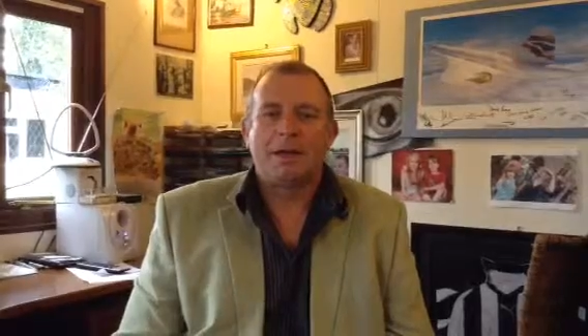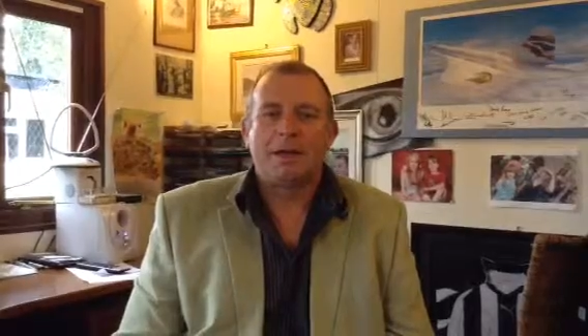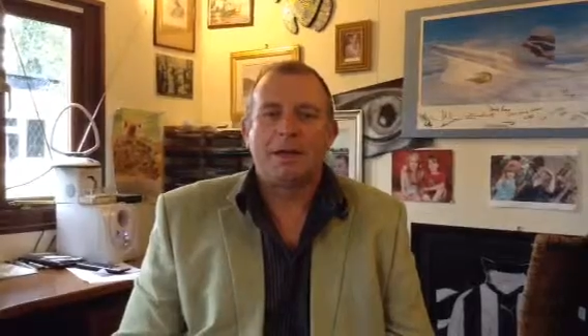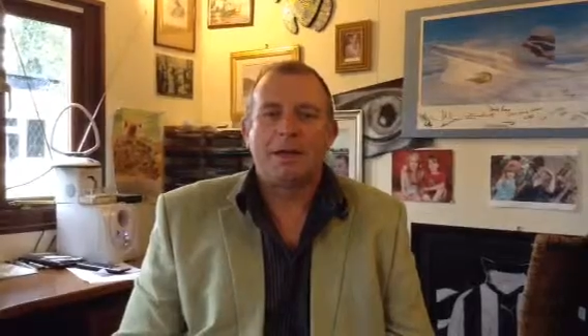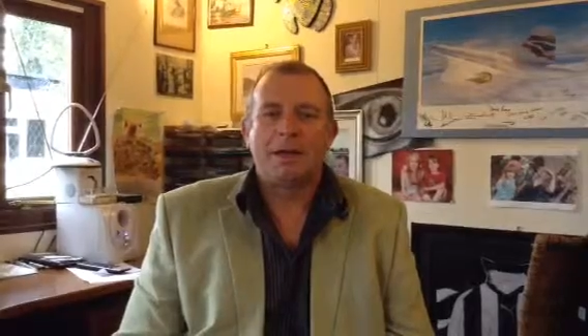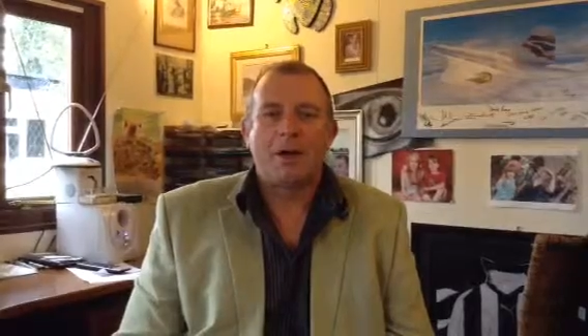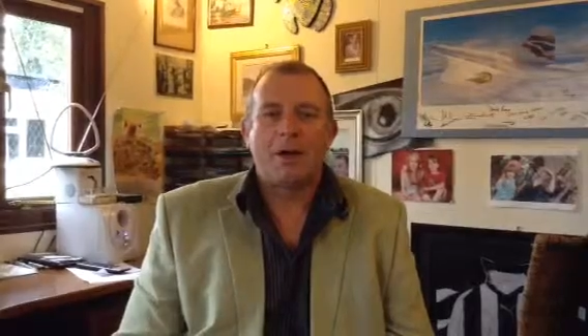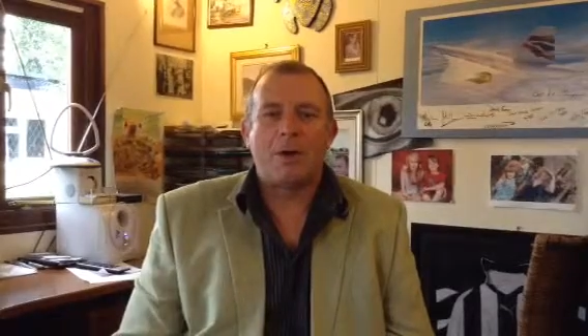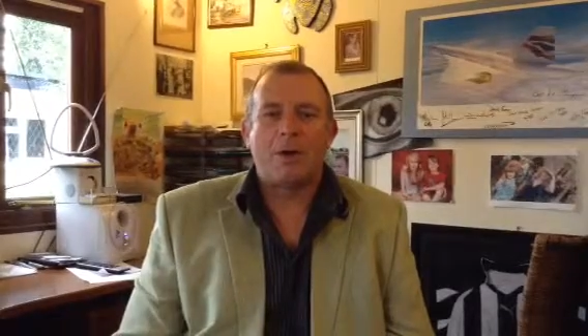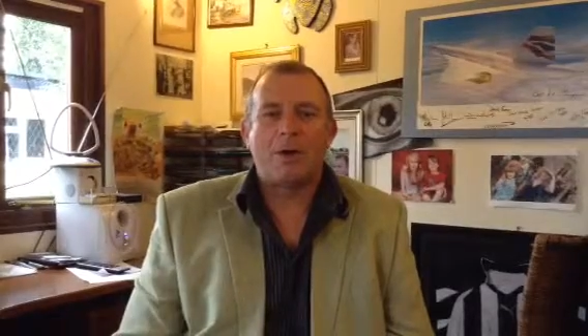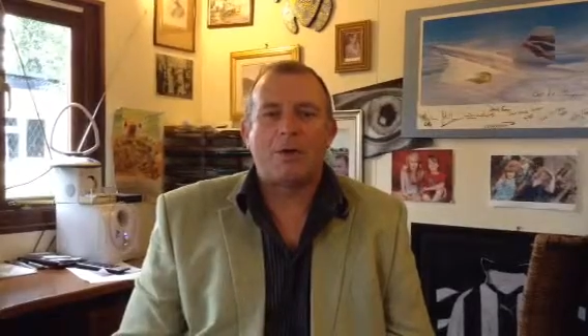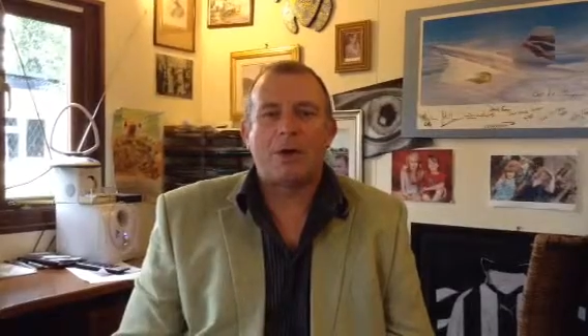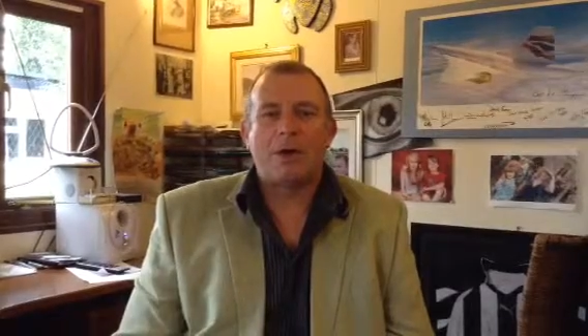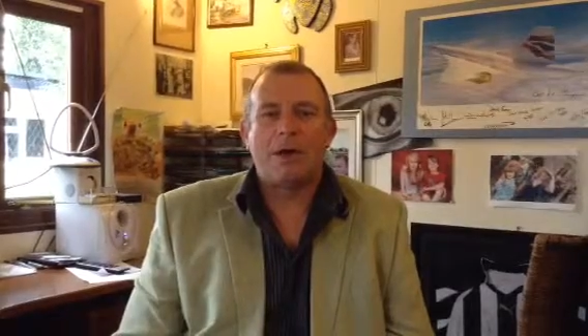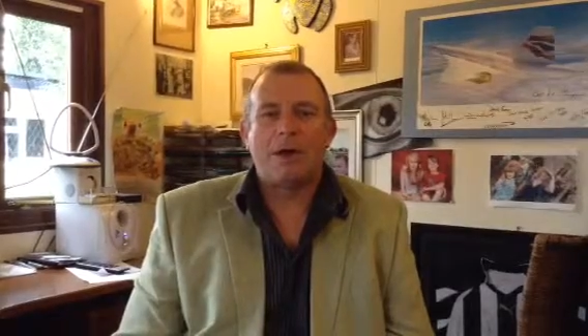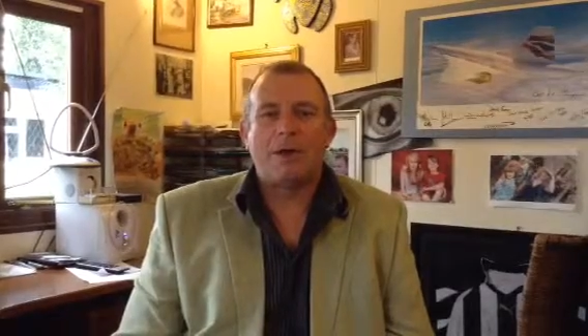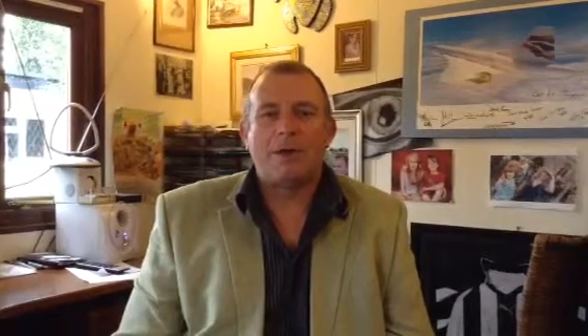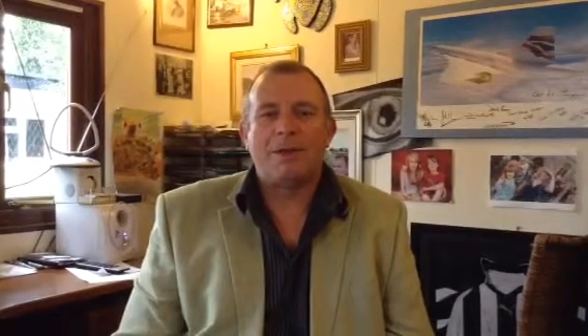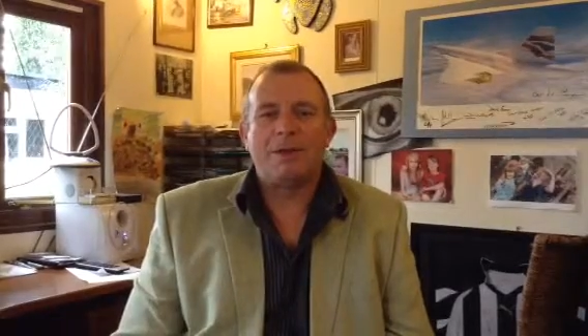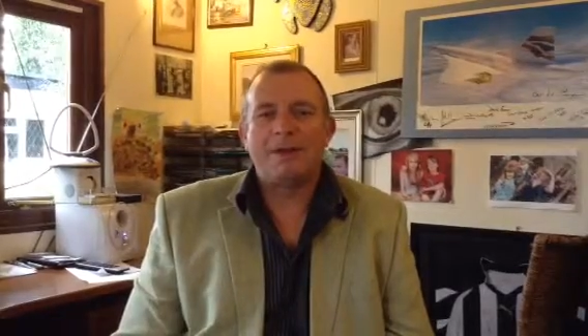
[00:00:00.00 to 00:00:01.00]
You know,
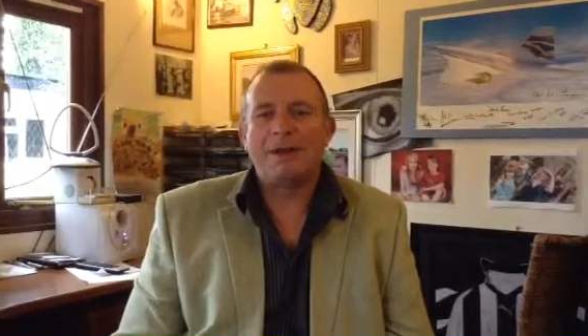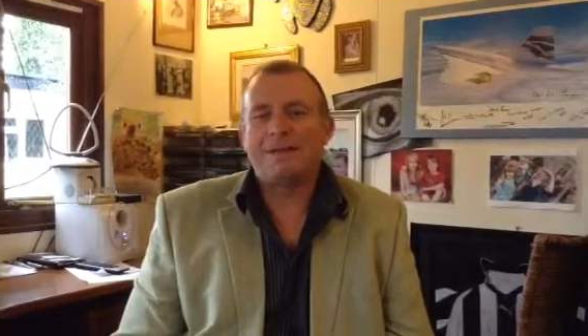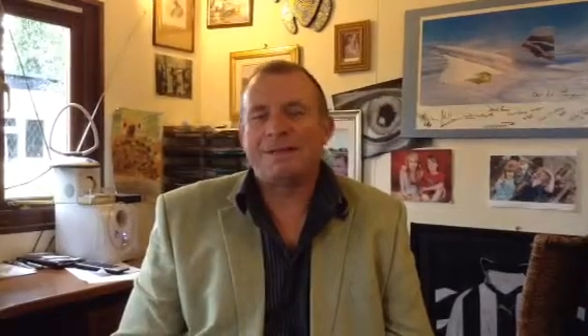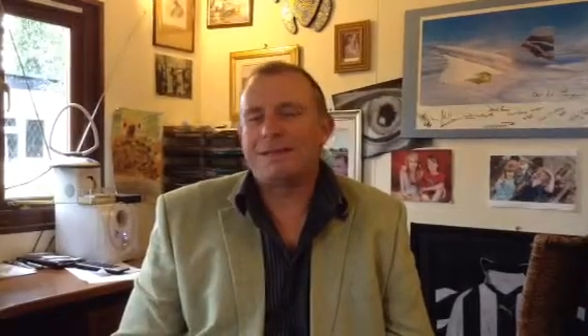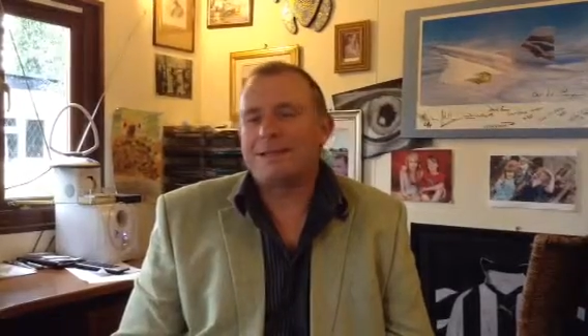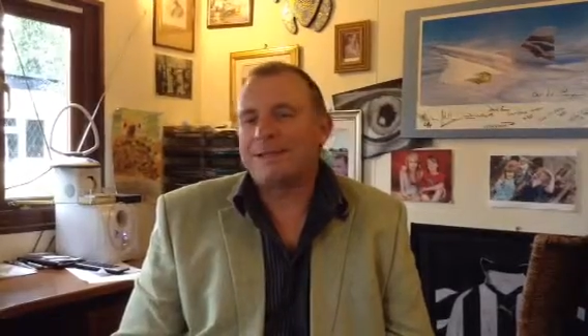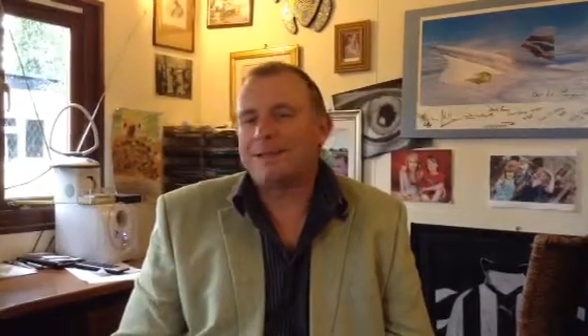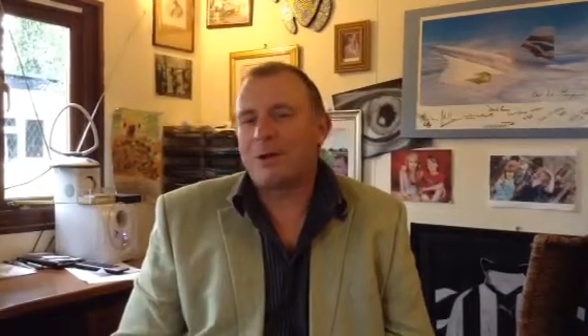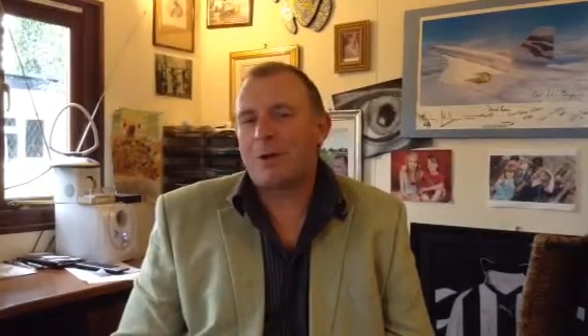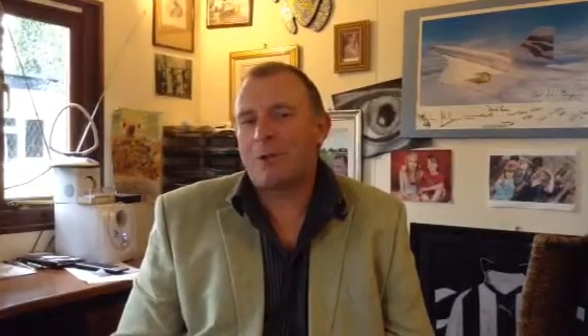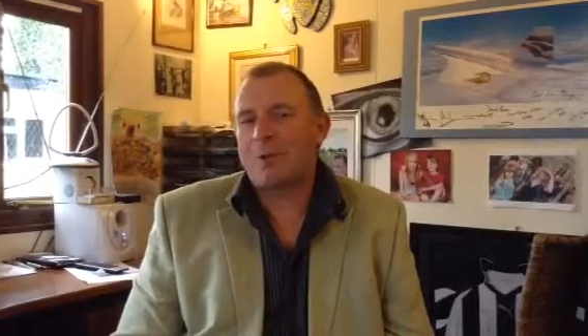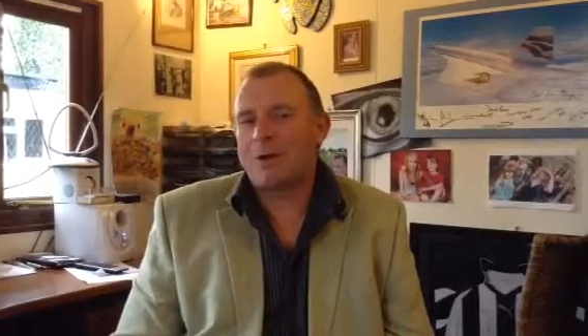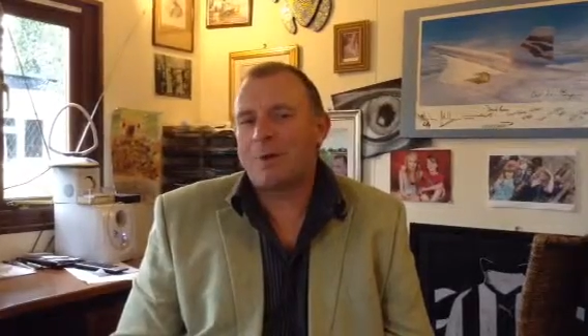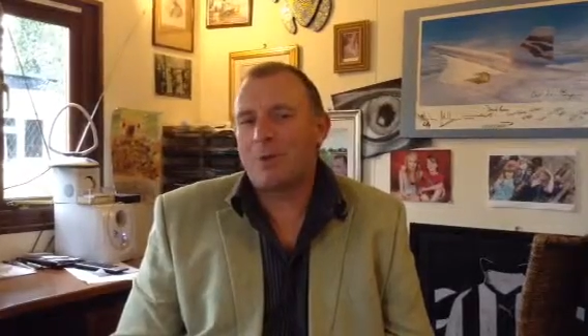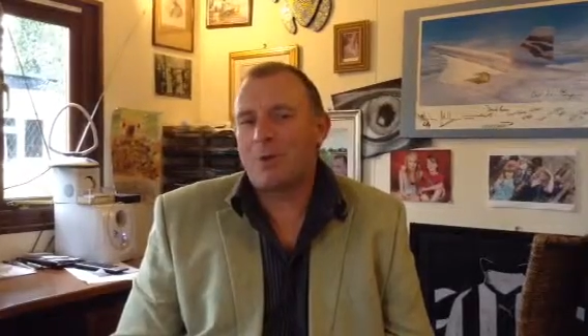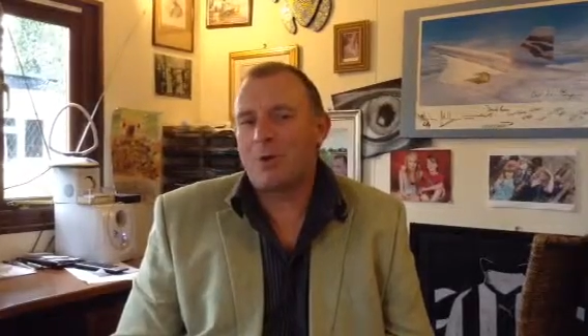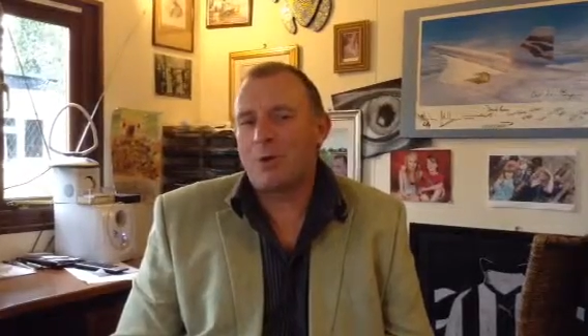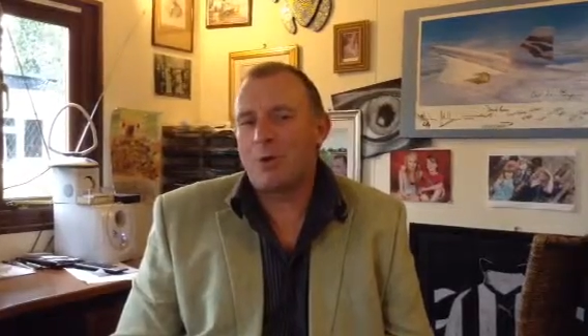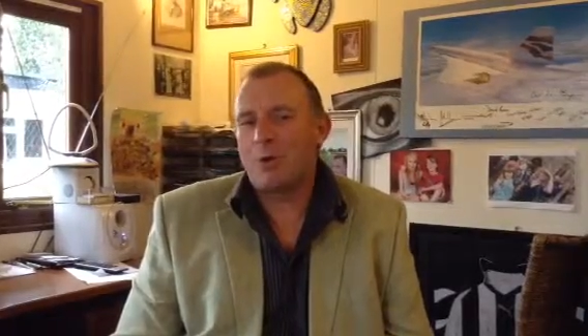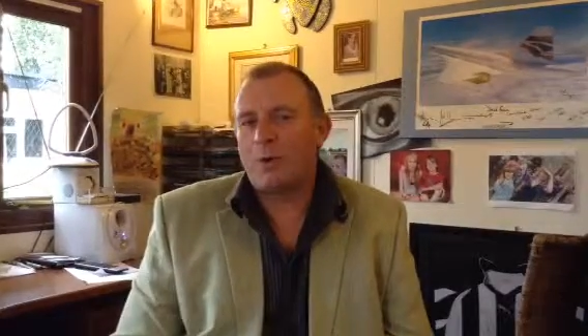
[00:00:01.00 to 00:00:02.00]
this and so many
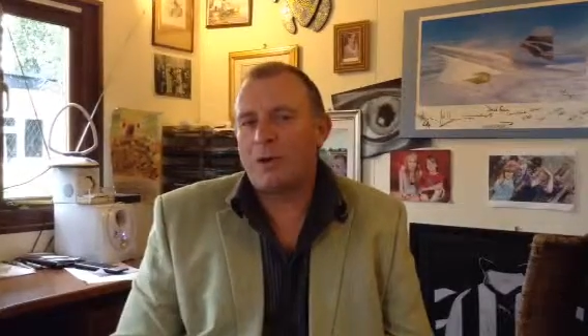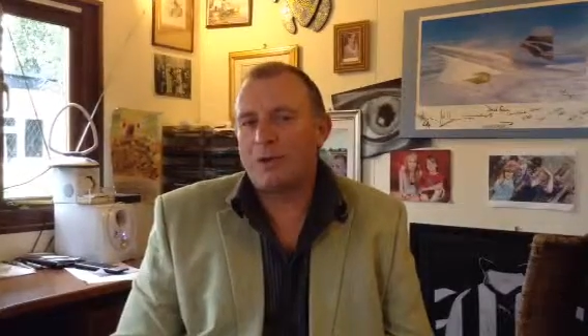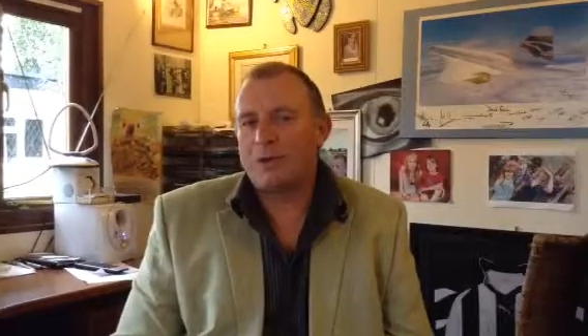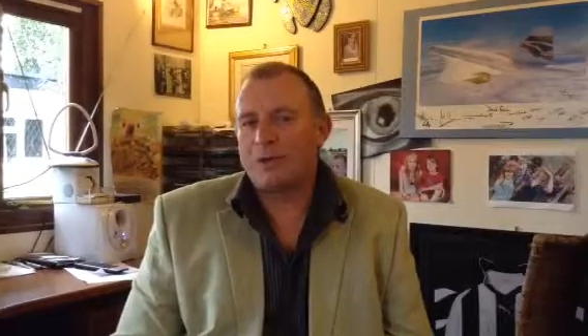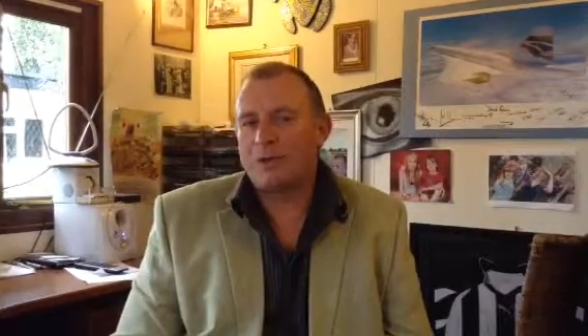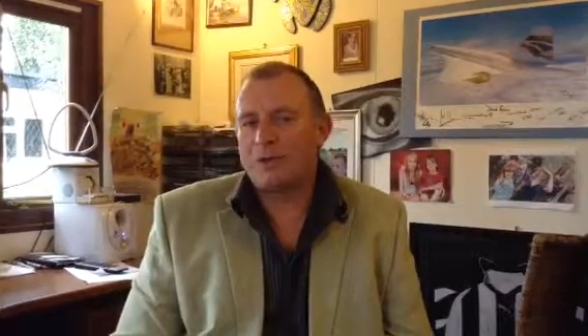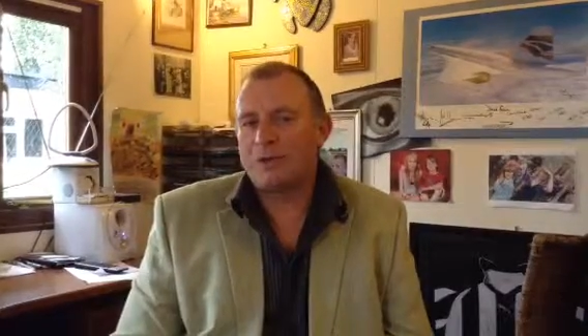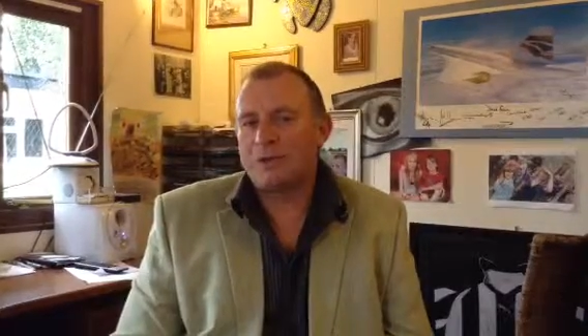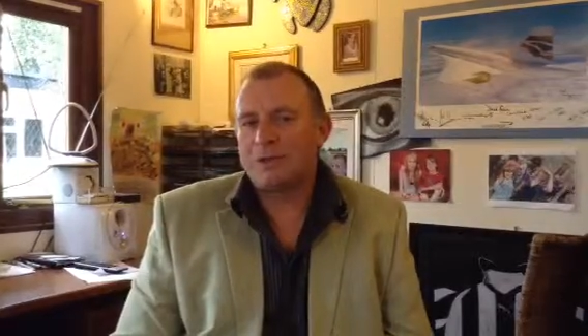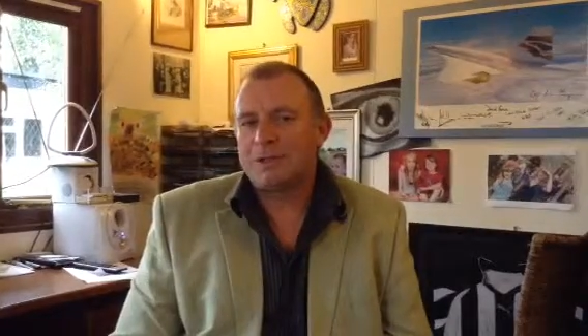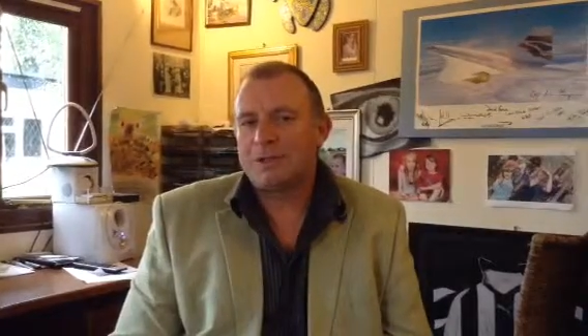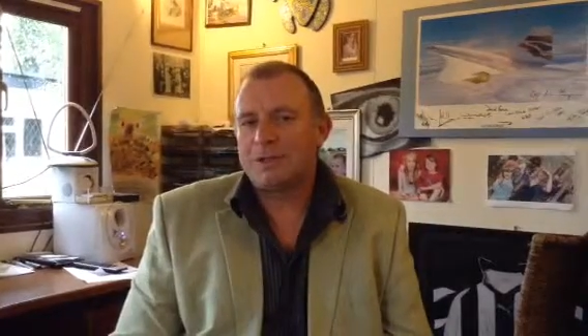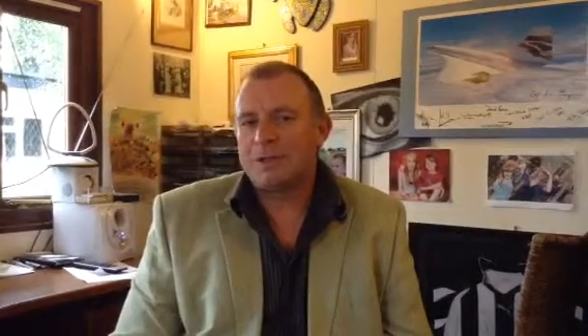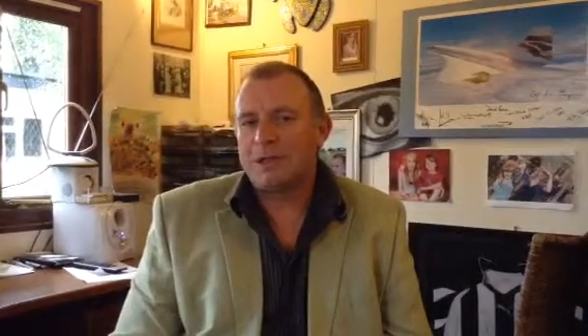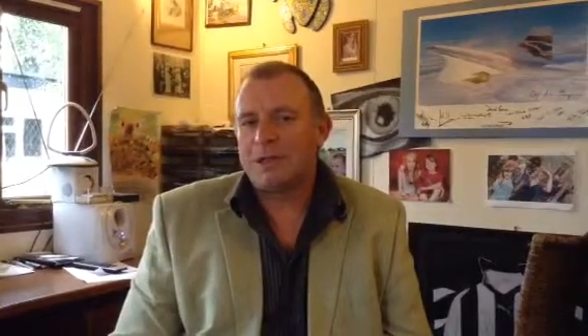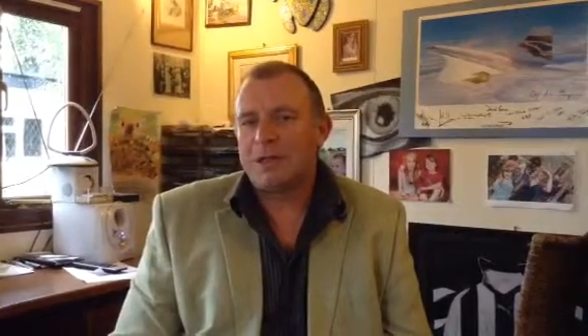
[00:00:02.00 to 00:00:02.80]
more questions.